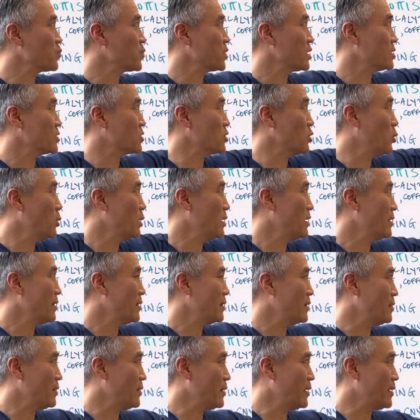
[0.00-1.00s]
So
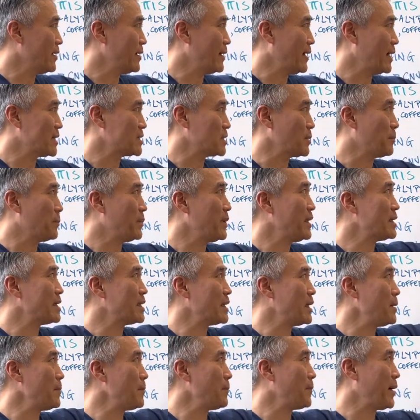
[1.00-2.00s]
that has a big
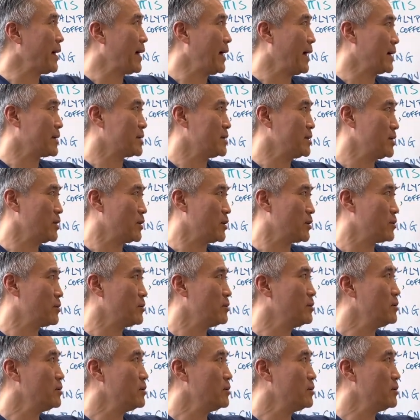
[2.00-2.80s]
impact here.